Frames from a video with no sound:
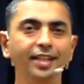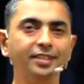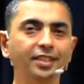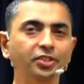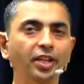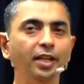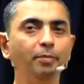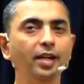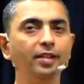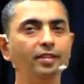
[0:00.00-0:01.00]
Is this
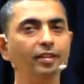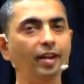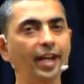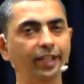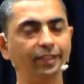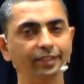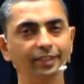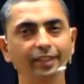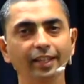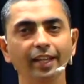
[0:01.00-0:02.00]
statement right?
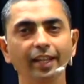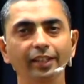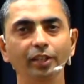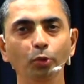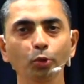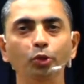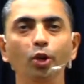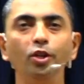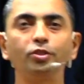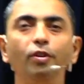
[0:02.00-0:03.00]
The root
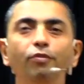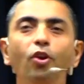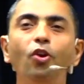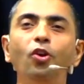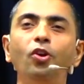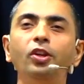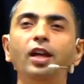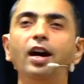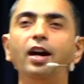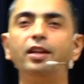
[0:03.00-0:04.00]
cause of
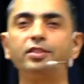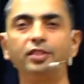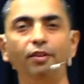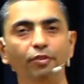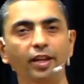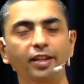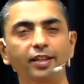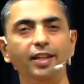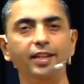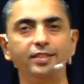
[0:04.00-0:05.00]
all our
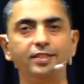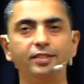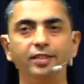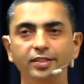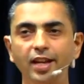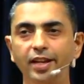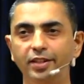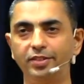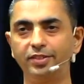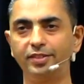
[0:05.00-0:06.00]
suffering is
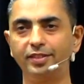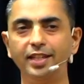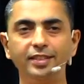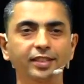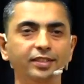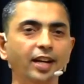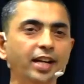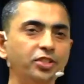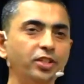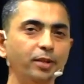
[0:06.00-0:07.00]
desires. Is this
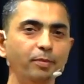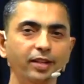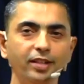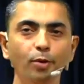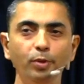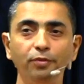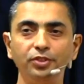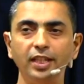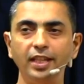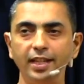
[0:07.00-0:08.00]
right statement? How many
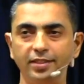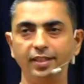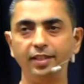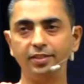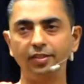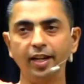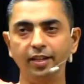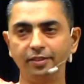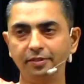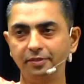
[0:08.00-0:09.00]
of you say yes, it is
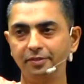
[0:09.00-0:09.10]
right?